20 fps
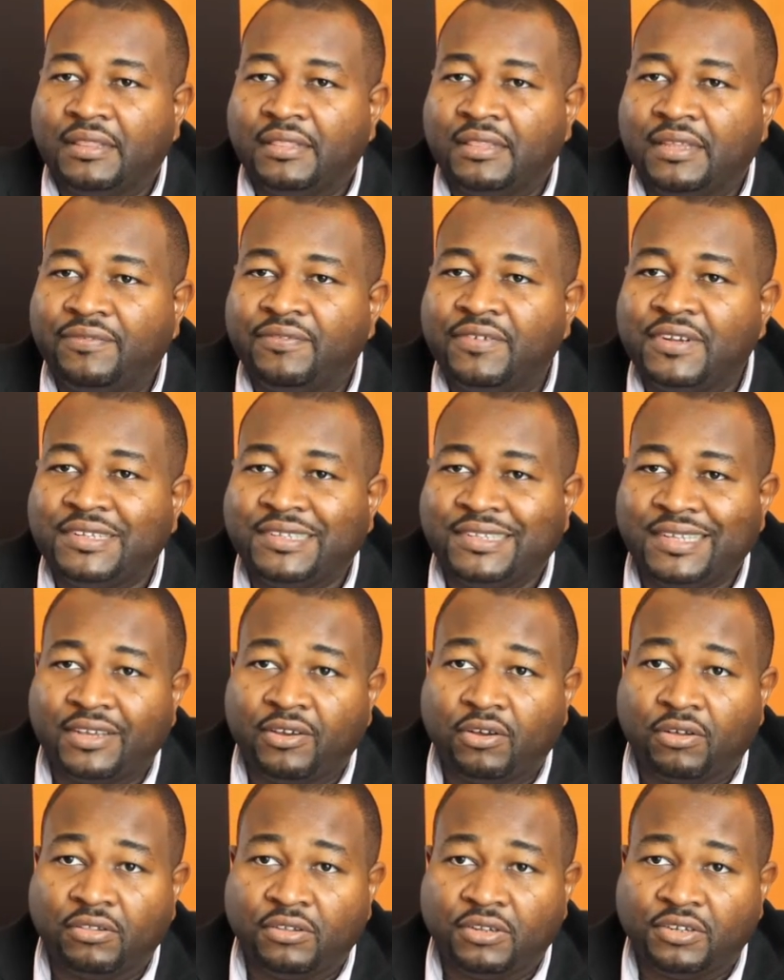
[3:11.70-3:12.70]
different
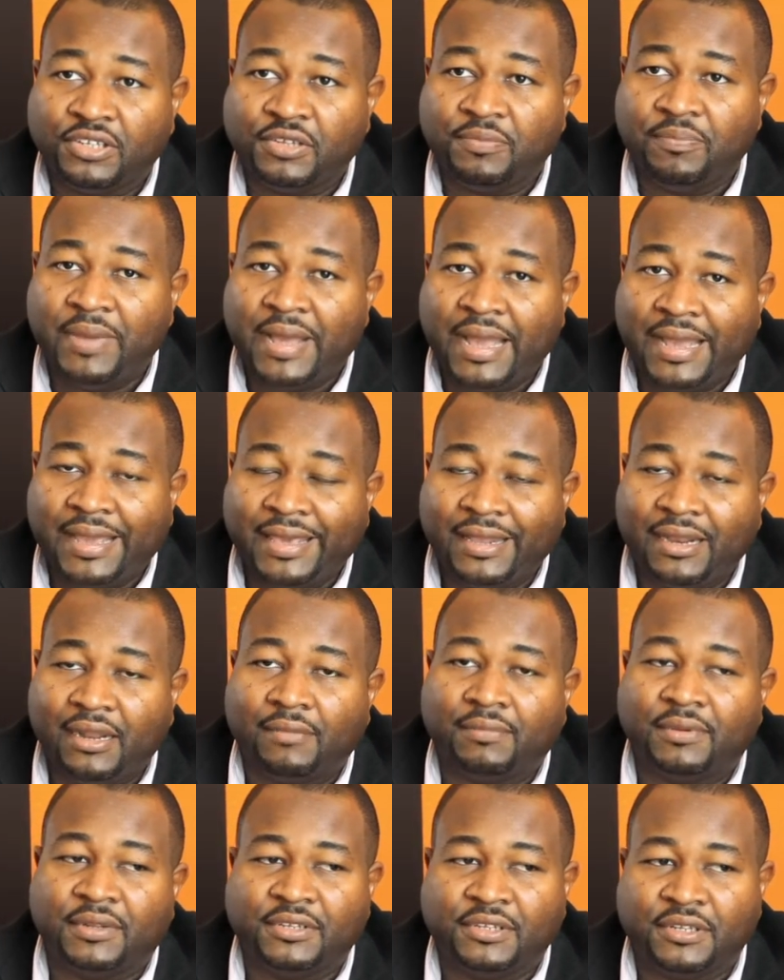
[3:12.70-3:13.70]
stakeholders backing
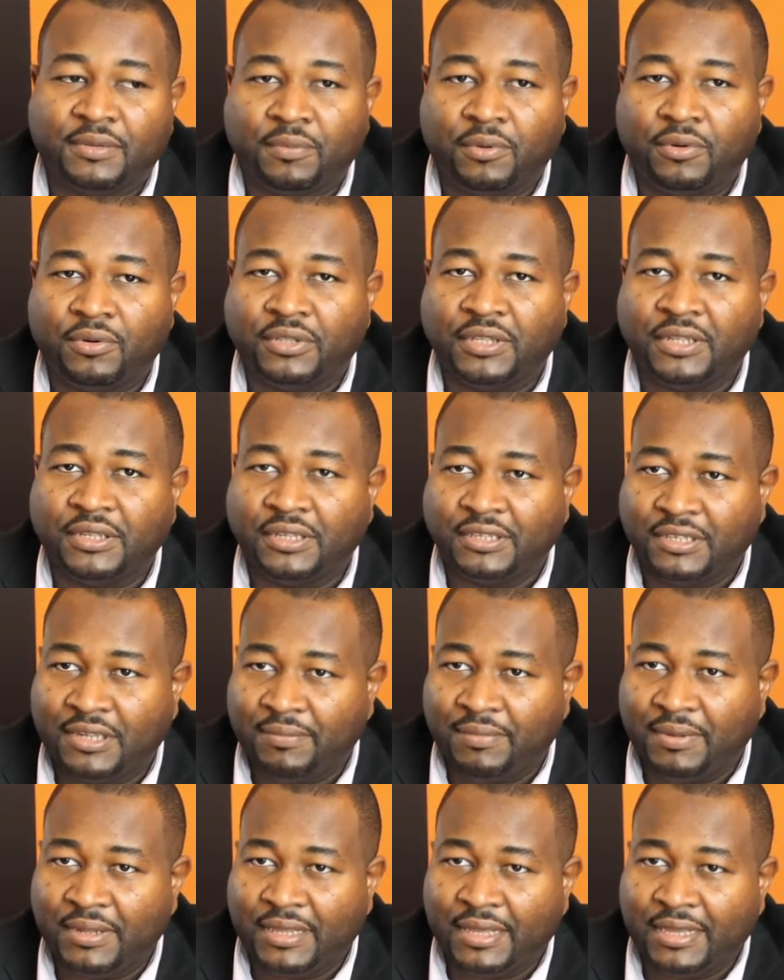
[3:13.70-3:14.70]
up and supporting this
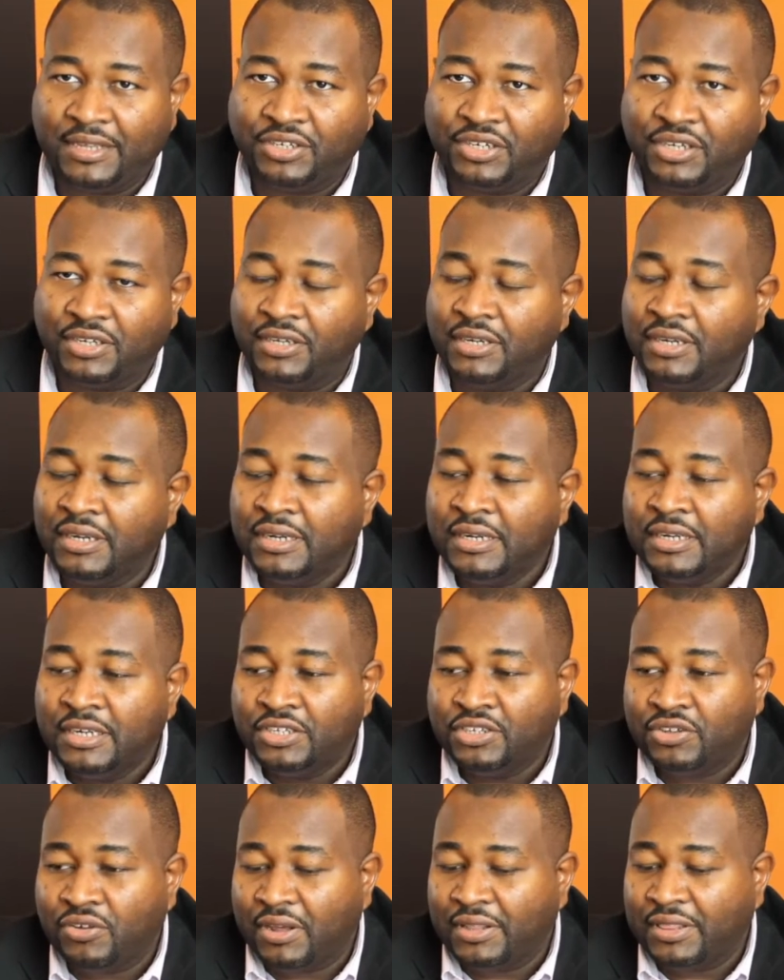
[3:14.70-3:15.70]
application.
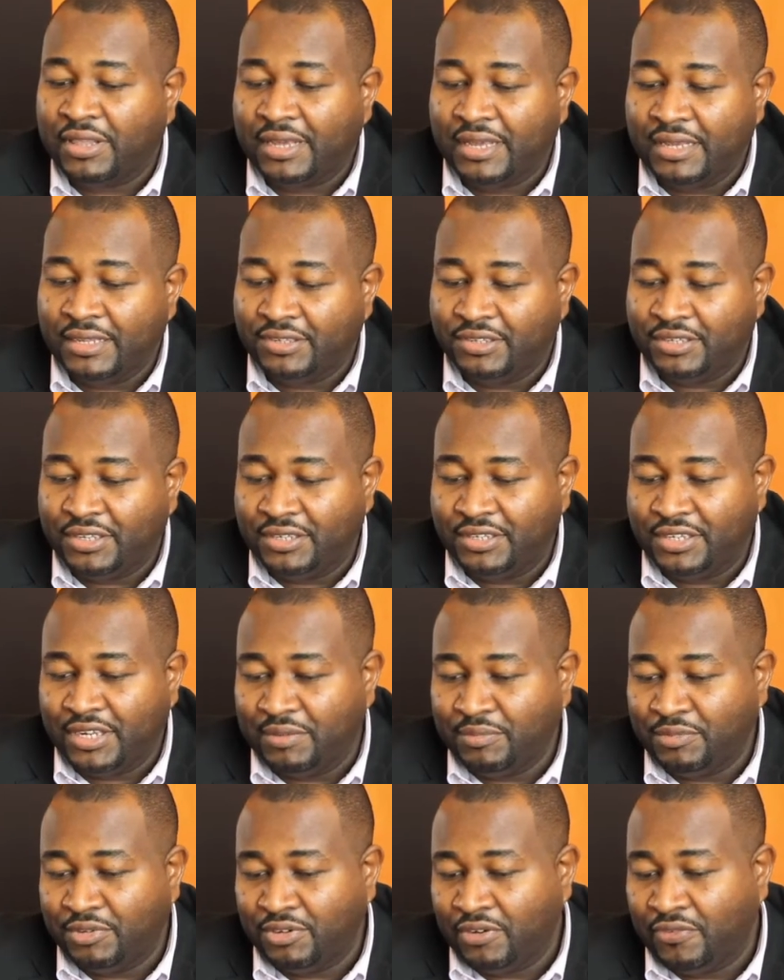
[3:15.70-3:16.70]
So I think it's in
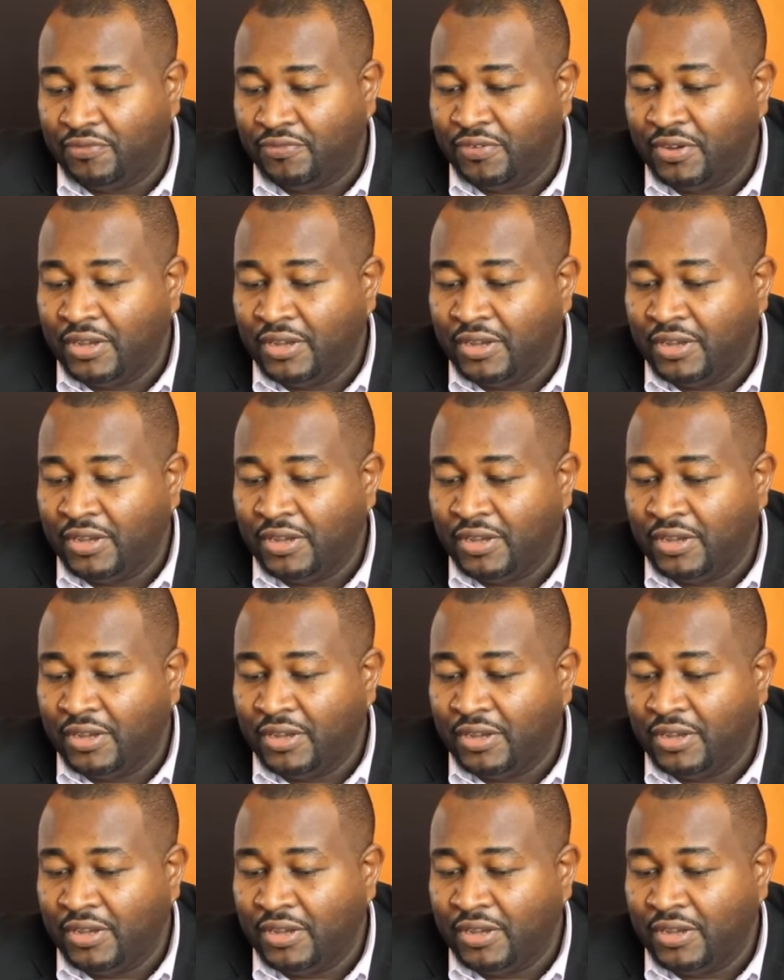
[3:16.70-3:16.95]
terms of